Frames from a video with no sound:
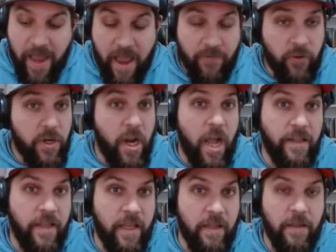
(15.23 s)
after
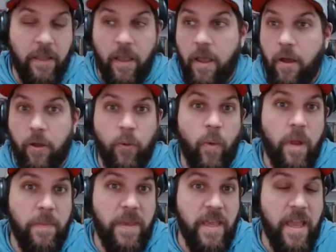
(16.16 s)
content uh, on
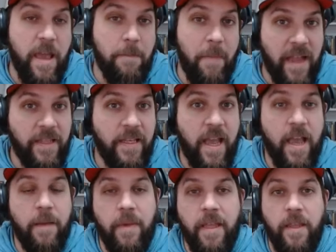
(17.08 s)
1pm my
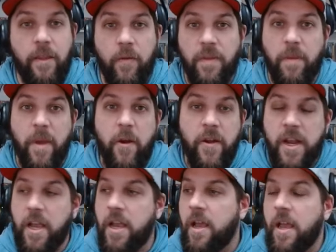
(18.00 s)
time in North
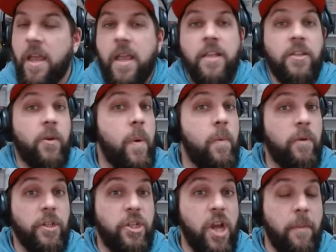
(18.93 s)
America, so we
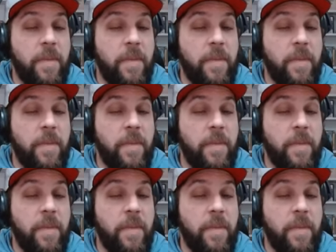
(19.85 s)
will jump